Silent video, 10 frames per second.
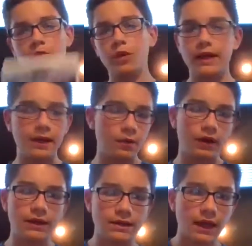When it
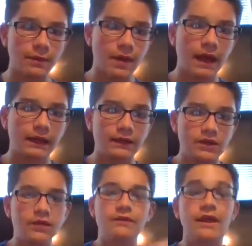was like back in
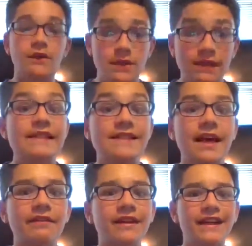
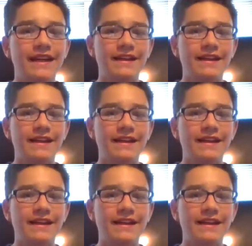2007,